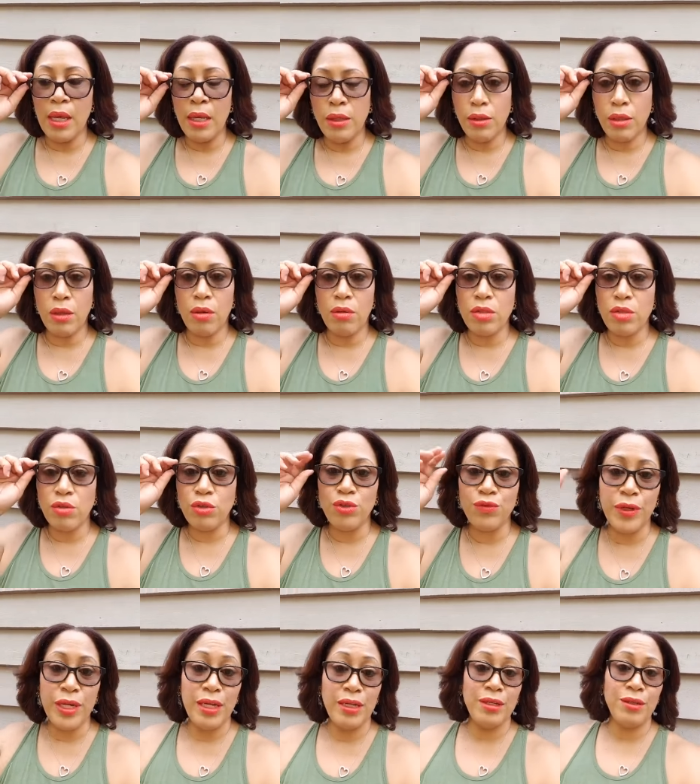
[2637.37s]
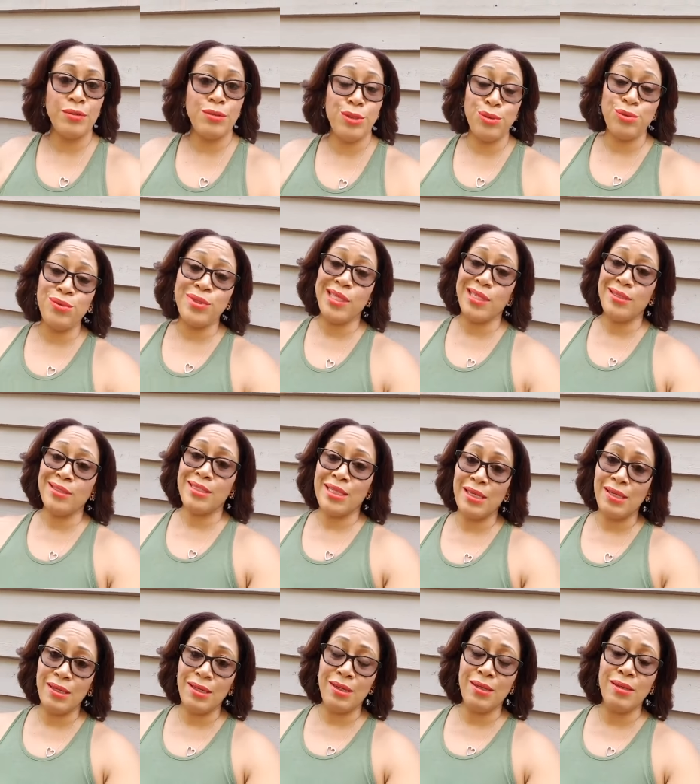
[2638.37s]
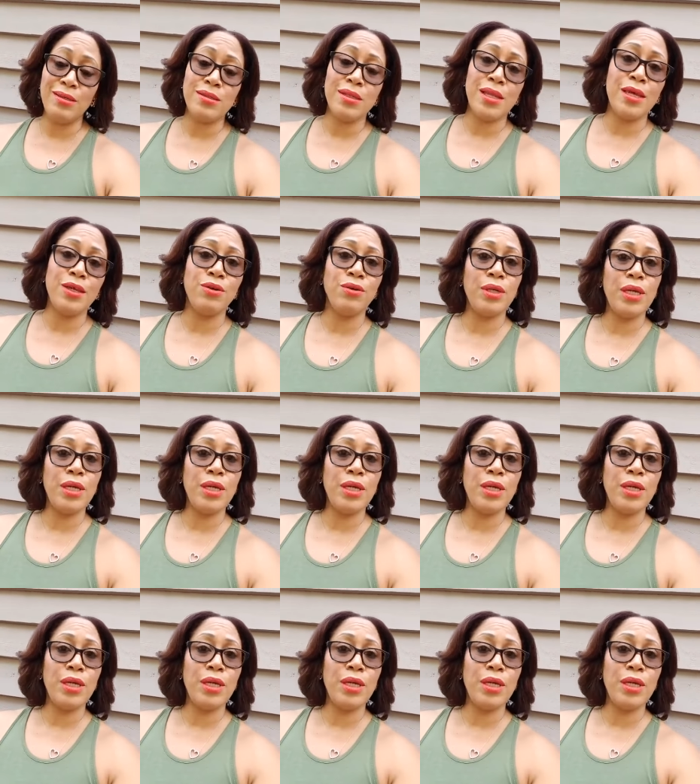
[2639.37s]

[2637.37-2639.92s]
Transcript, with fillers: You can also drink soothing teas like your